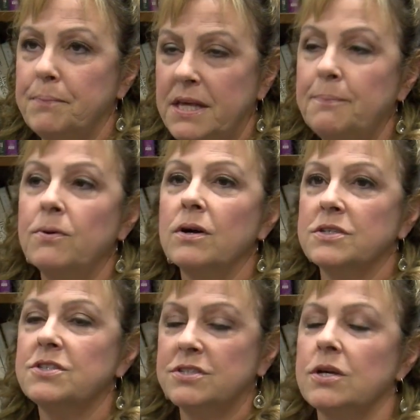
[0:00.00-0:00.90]
people are
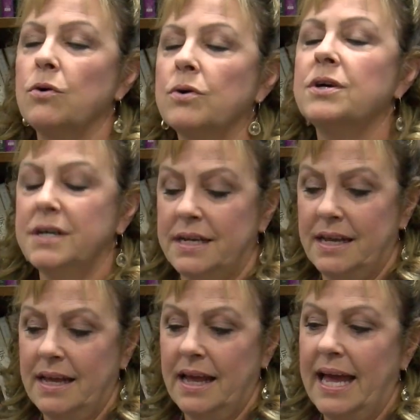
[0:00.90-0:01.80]
so
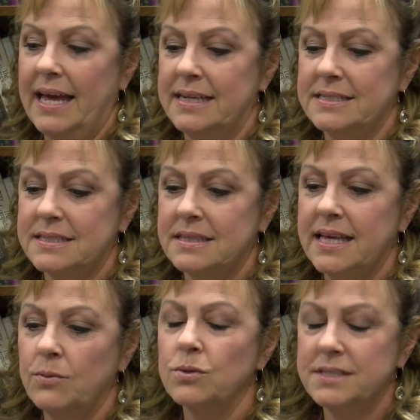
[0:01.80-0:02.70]
good and
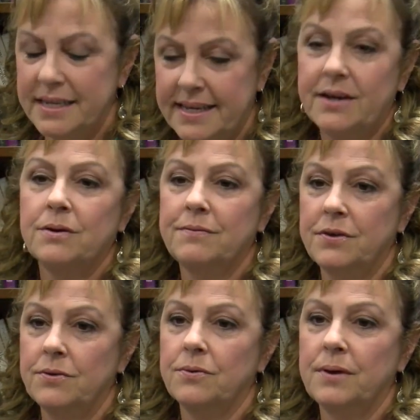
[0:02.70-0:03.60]
they will take care of
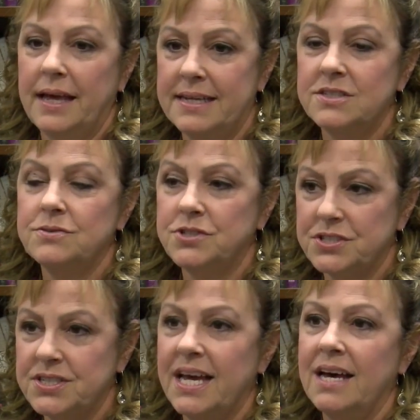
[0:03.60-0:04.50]
you and you
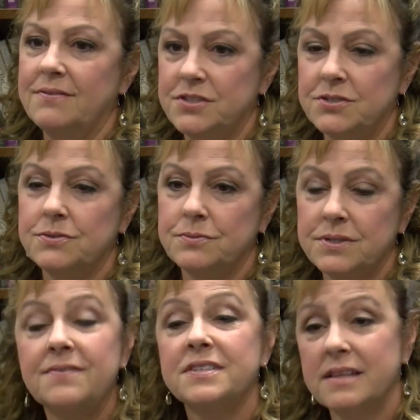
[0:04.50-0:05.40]
just have to you
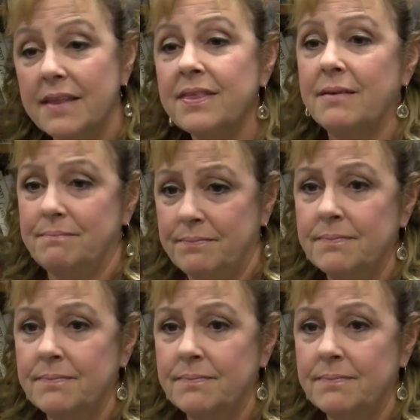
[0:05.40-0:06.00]
have to let them